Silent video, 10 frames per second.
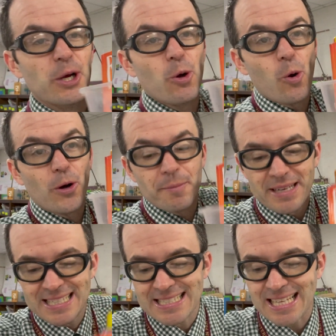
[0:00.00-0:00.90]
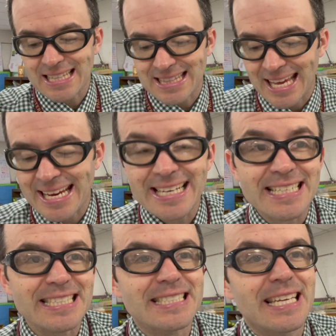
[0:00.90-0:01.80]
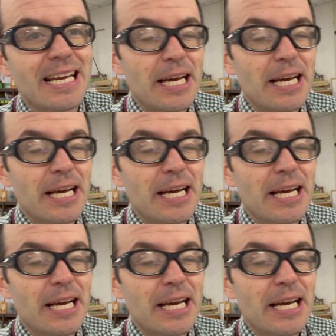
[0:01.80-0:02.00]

Korman's latest